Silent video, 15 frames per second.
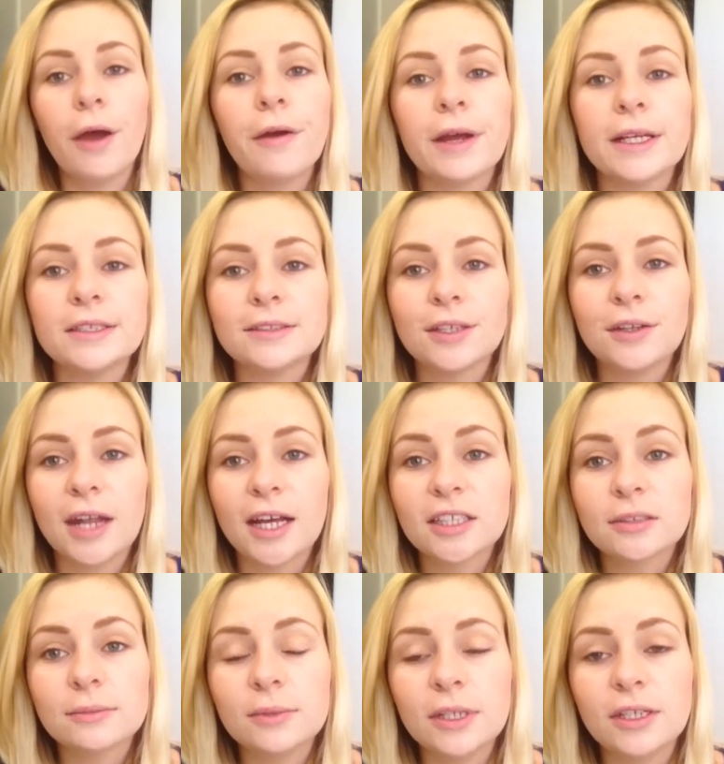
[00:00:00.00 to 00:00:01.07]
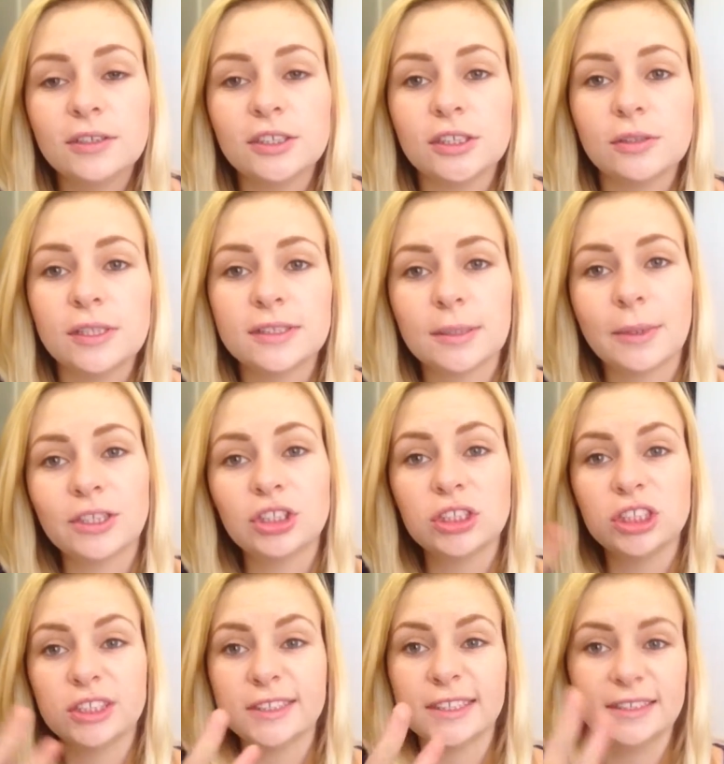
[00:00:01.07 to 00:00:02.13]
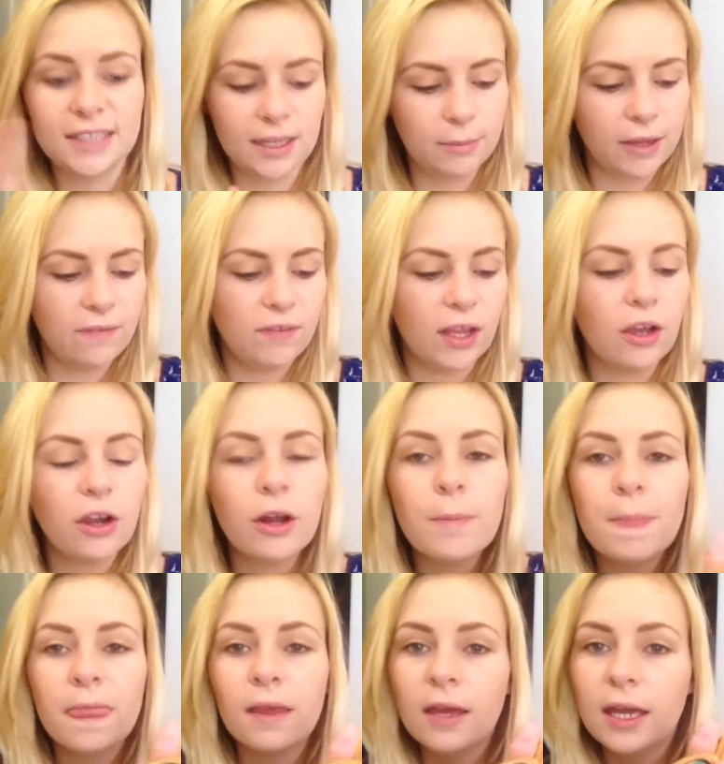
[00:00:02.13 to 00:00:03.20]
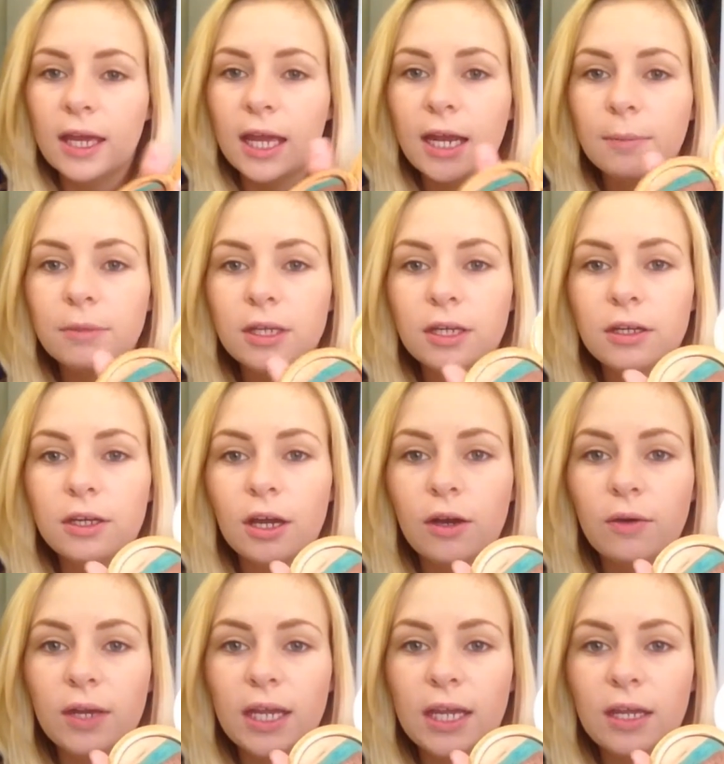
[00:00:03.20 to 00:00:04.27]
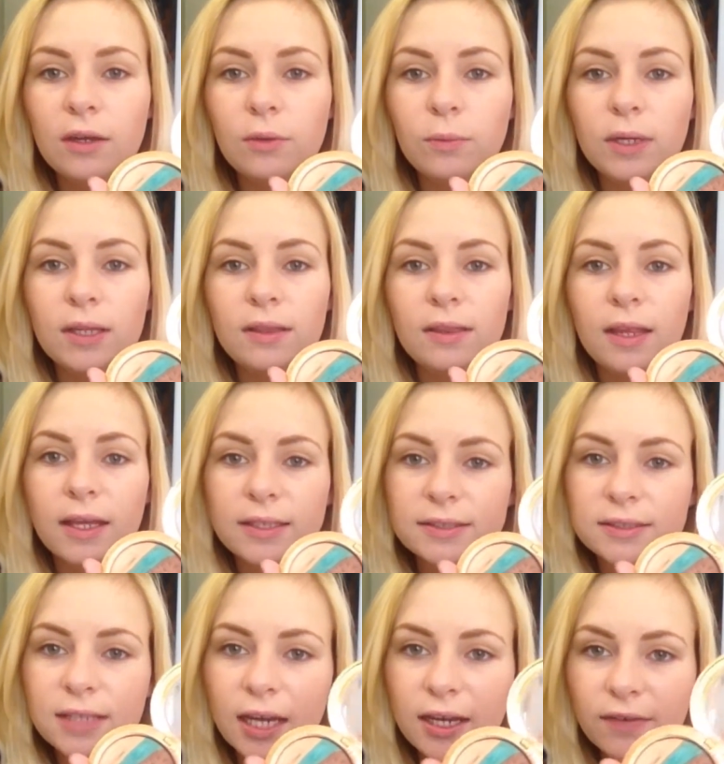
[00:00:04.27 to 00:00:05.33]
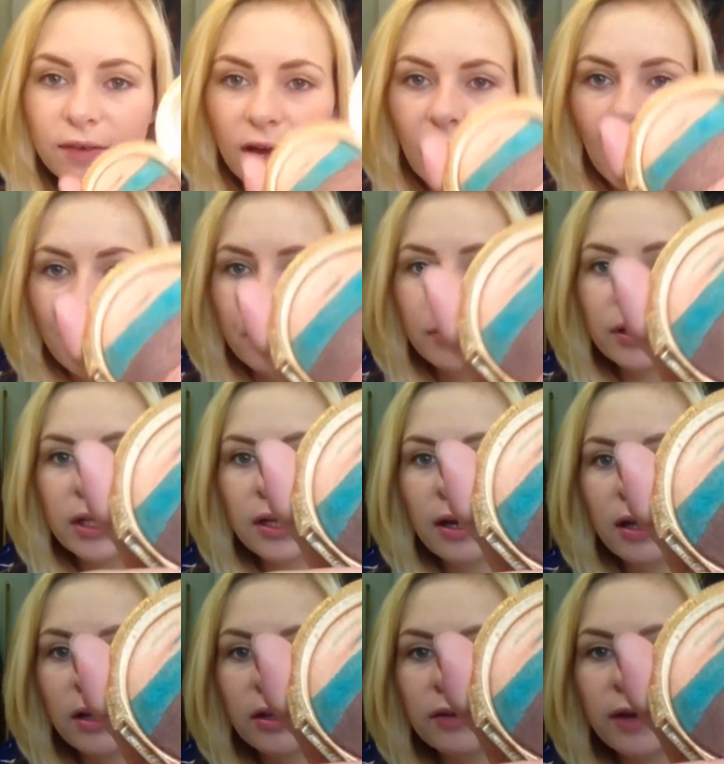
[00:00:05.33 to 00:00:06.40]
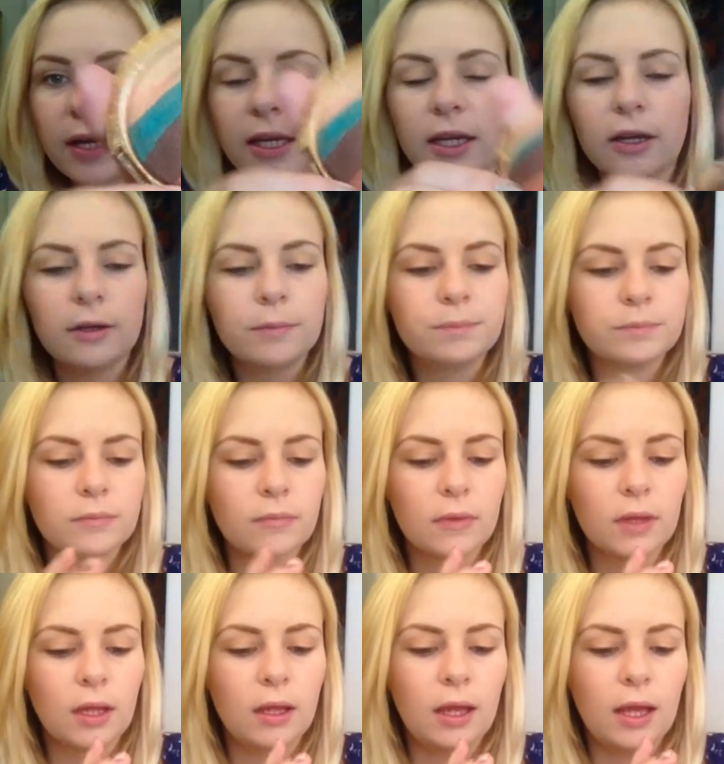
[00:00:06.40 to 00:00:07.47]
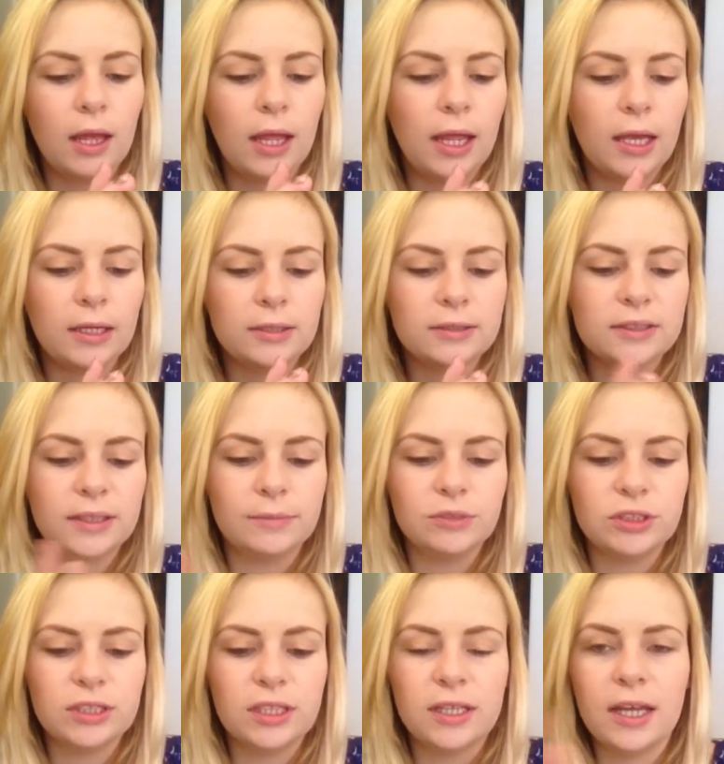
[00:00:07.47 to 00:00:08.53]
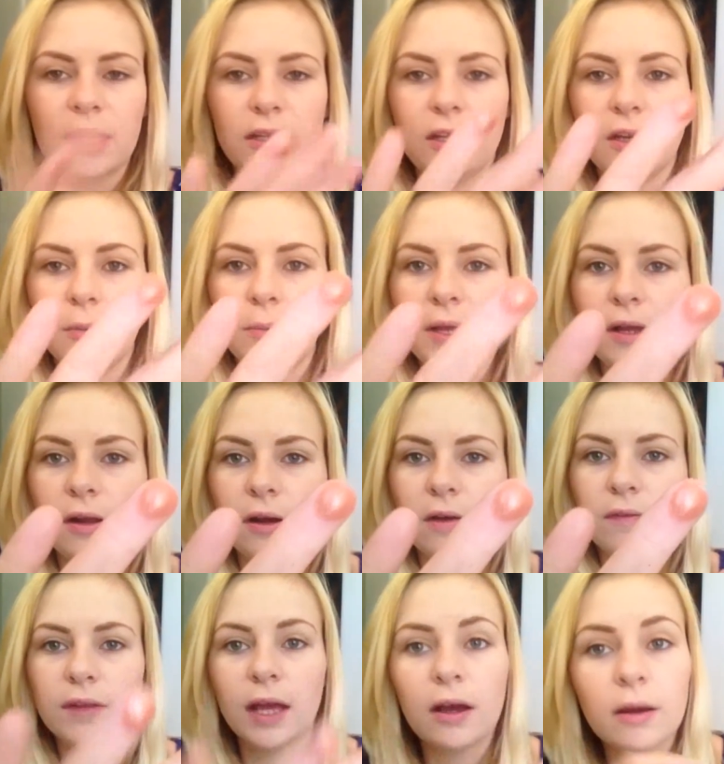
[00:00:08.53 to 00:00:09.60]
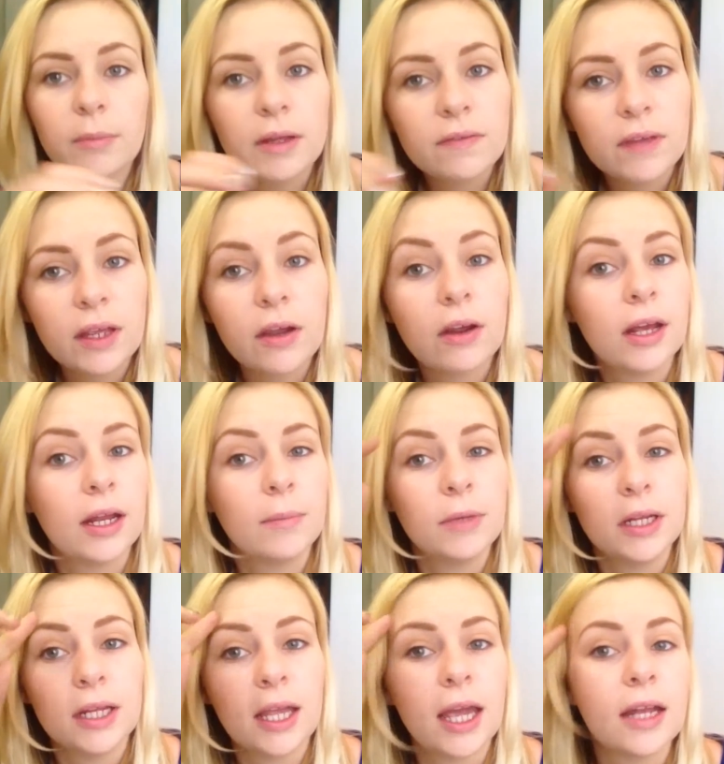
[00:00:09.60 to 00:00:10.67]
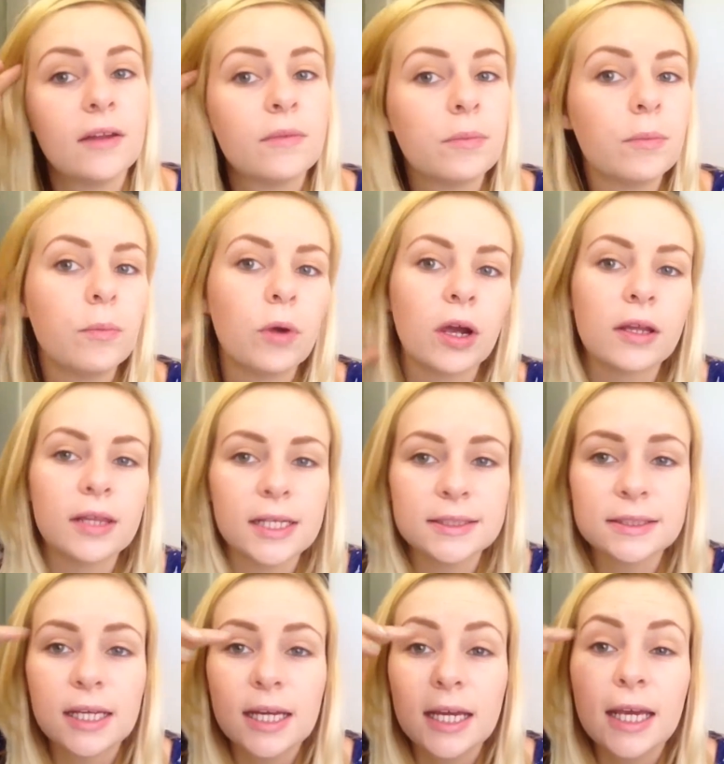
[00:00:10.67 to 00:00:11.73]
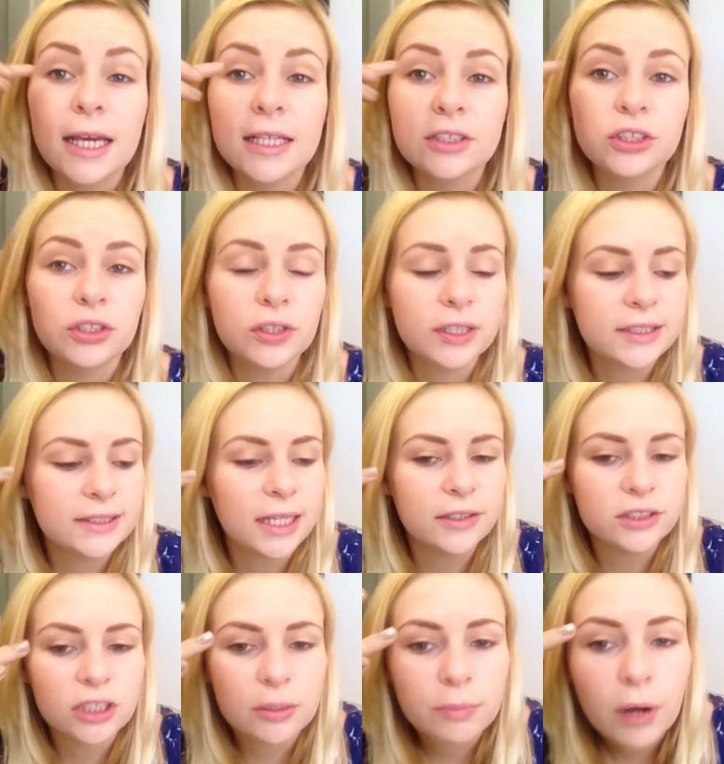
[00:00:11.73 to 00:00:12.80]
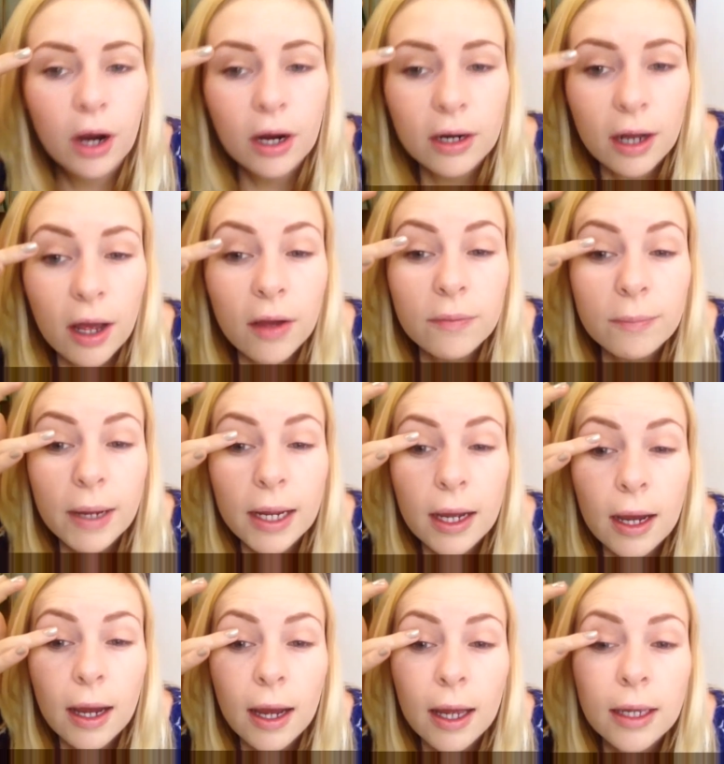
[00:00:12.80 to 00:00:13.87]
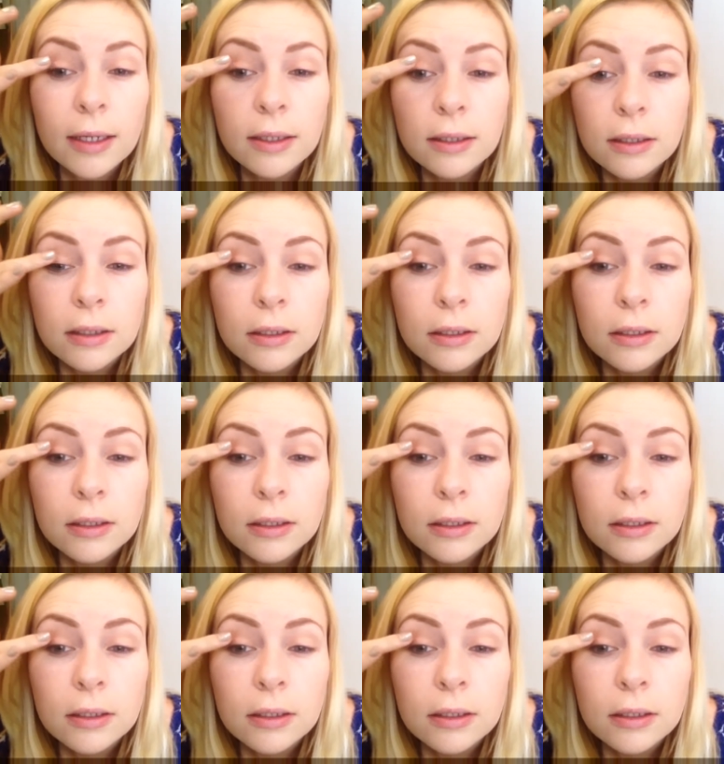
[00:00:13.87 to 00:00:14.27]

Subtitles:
Alright, so next what I'm going to do is I'm actually just going to take my finger and I'm going to go in with this kind of coppery color right here. And I'm just going to get a little bit of that on my finger, and I'm going to kind of work this into the center part of my eye.